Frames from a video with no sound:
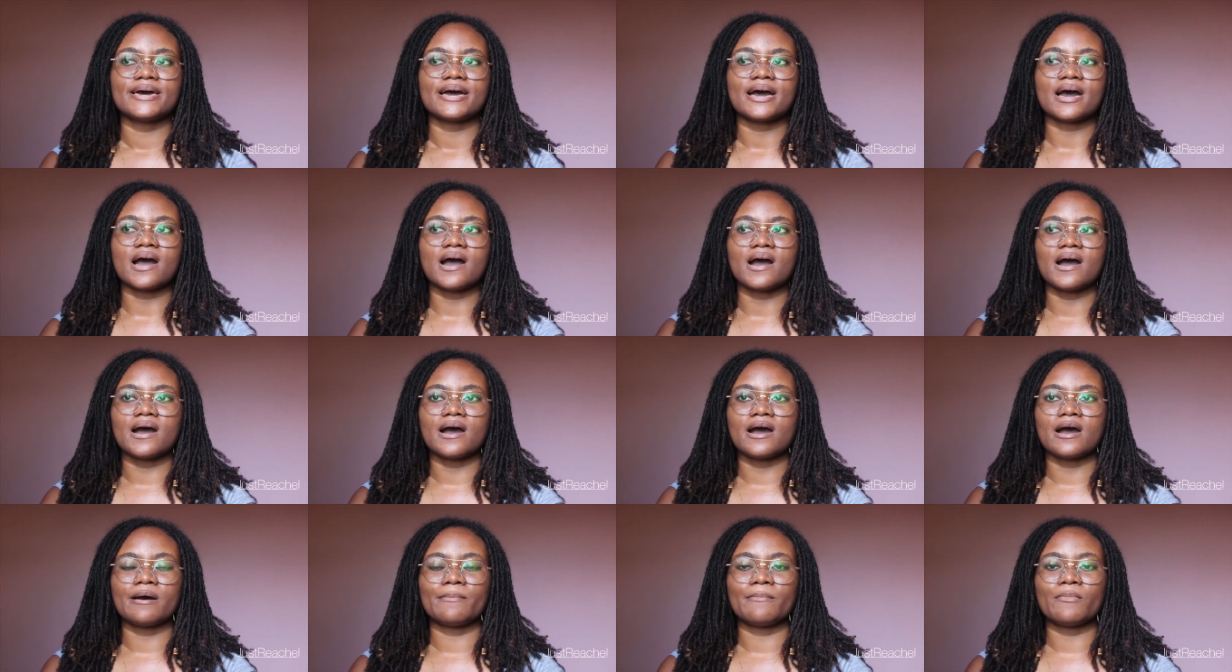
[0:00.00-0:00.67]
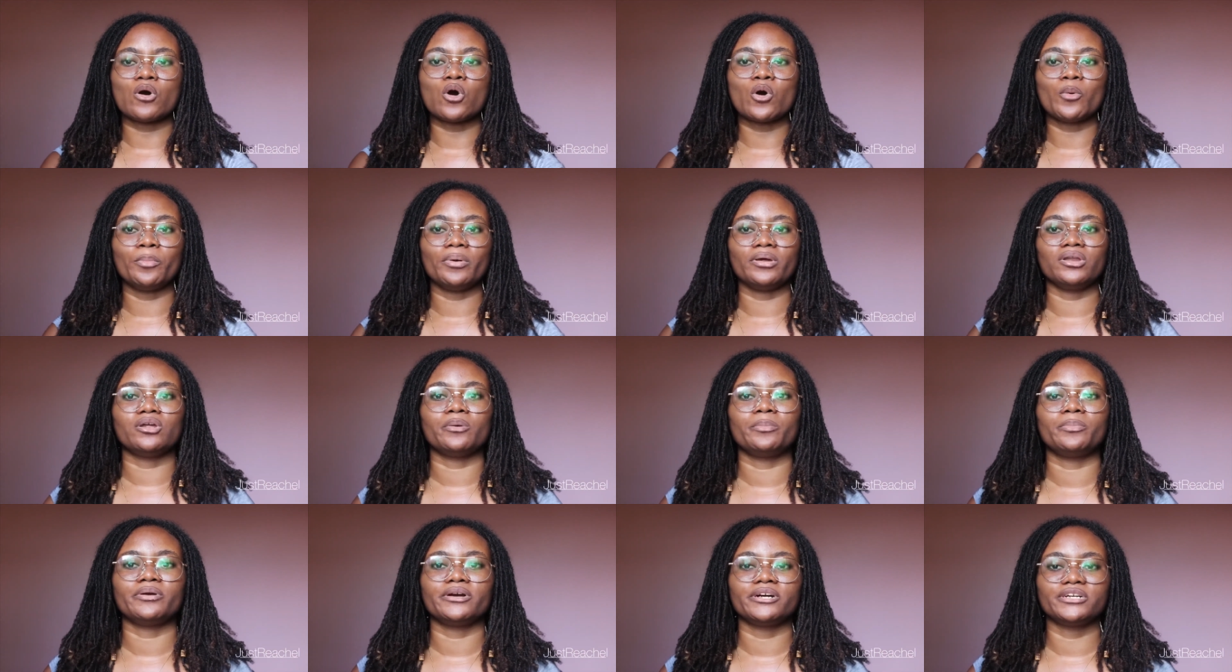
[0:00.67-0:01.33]
opened
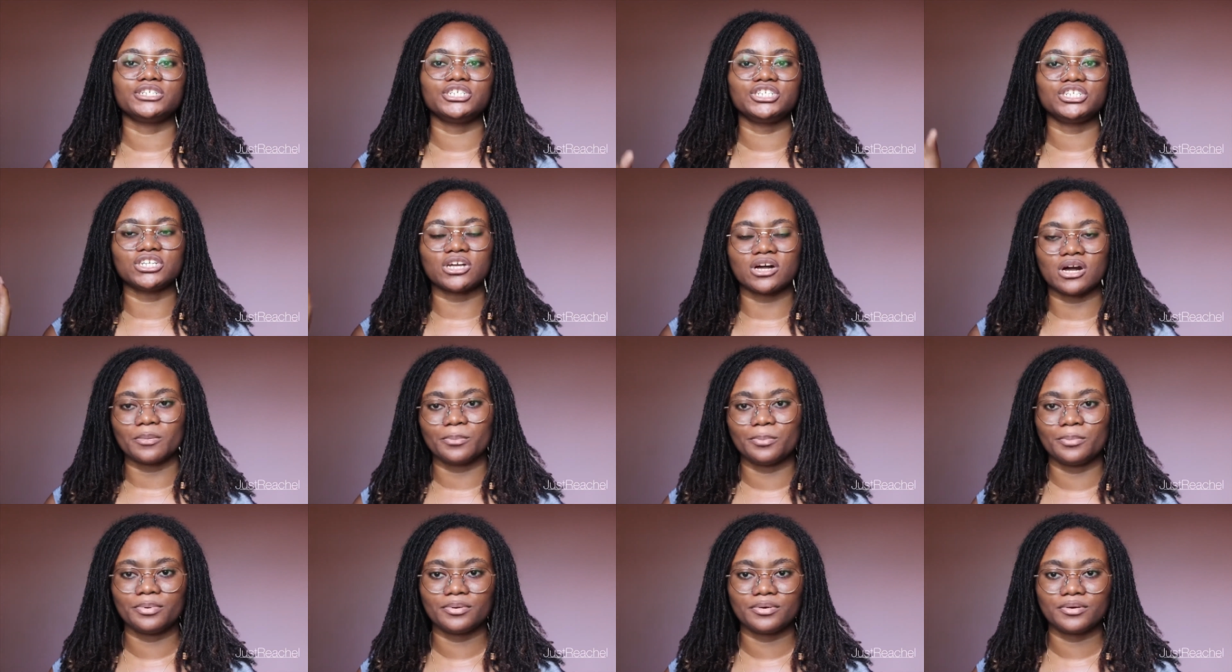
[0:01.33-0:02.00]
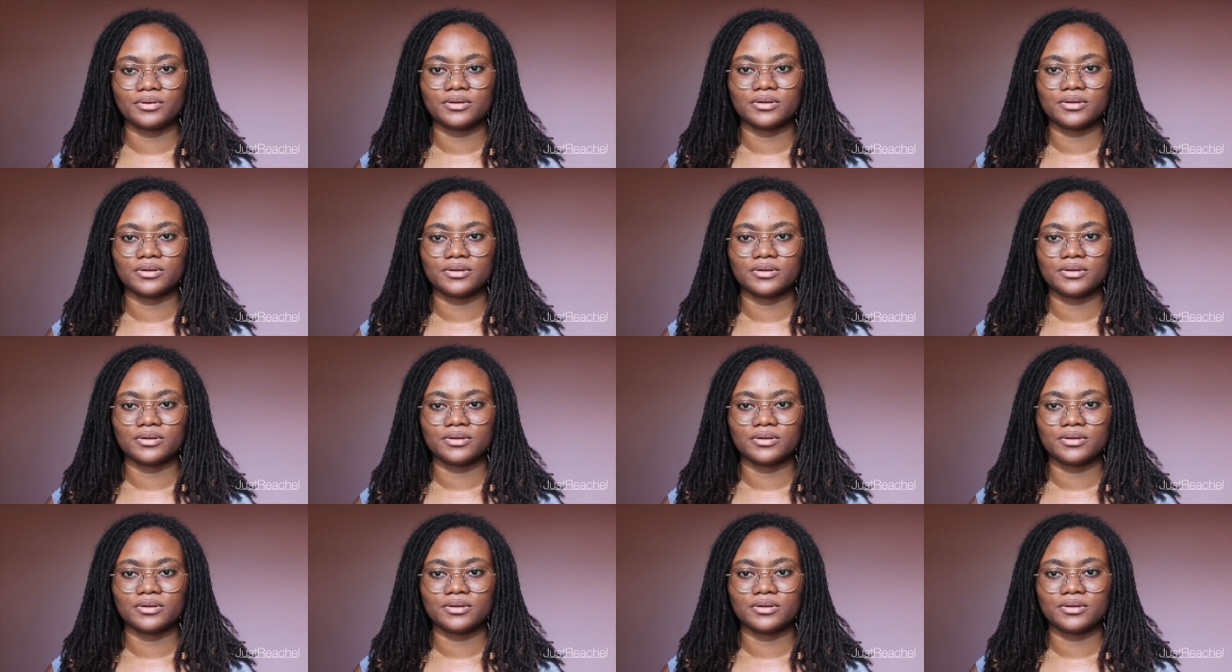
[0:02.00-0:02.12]
up her shop